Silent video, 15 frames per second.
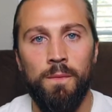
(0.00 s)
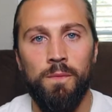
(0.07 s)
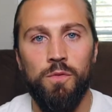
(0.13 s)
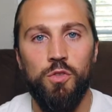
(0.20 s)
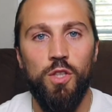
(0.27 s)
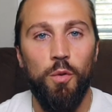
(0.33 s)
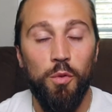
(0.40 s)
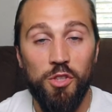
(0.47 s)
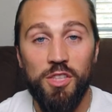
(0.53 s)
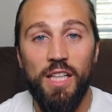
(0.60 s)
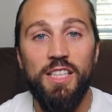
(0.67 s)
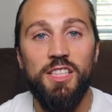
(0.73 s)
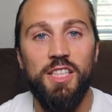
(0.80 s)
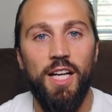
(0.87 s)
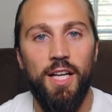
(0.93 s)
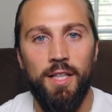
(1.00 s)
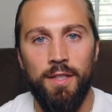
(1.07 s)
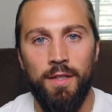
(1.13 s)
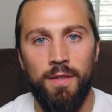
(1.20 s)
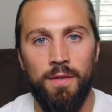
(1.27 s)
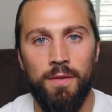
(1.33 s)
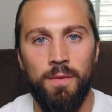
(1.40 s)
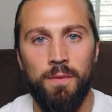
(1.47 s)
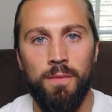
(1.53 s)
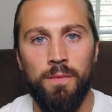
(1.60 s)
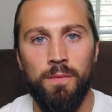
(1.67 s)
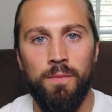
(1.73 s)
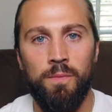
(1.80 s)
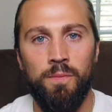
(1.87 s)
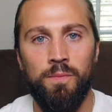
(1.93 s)
so that we're satiated,
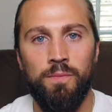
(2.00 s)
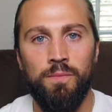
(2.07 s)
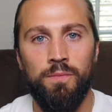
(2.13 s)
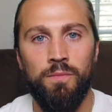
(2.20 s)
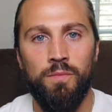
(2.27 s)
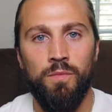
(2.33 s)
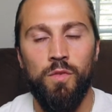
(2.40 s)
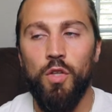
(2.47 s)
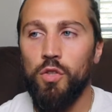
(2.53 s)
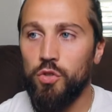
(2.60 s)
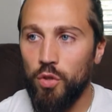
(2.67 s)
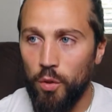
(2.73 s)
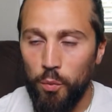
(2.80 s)
so that